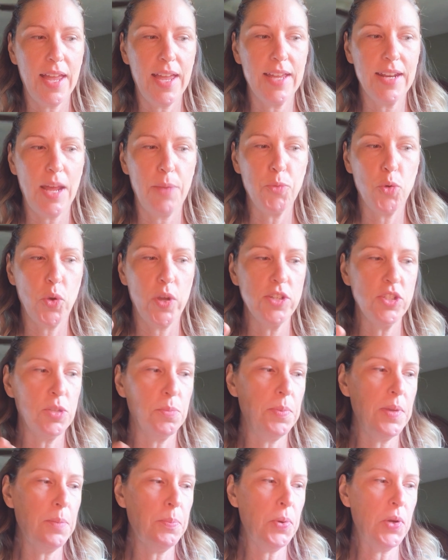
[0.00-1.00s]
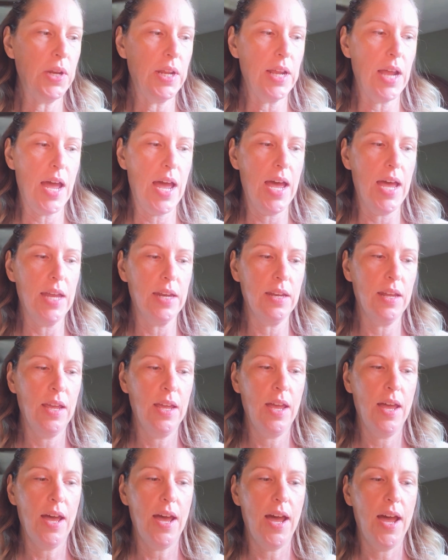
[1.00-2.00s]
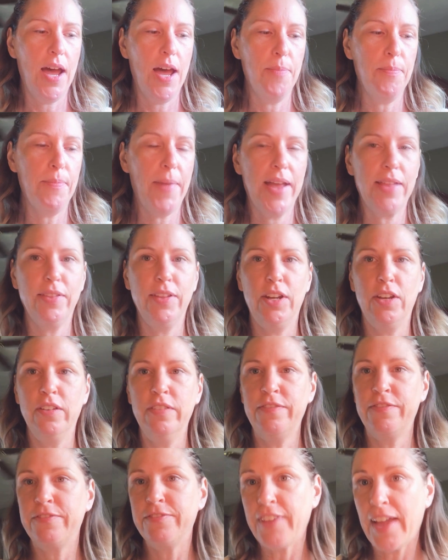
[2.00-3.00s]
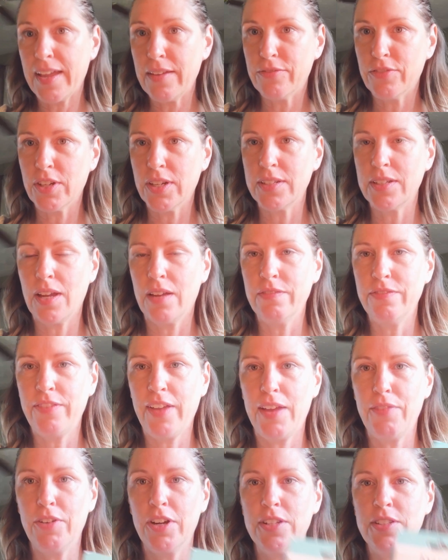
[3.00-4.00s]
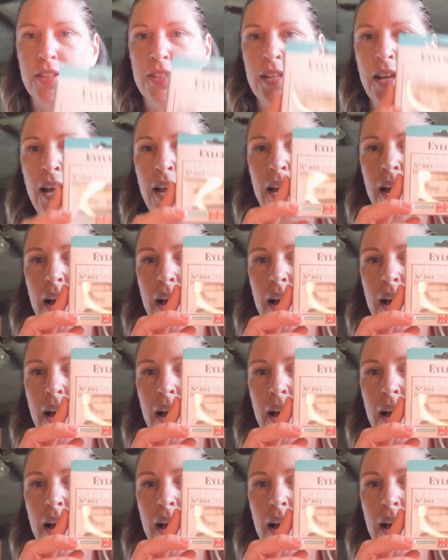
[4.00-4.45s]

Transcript: and I'm going to be putting on my little favorite of favorites,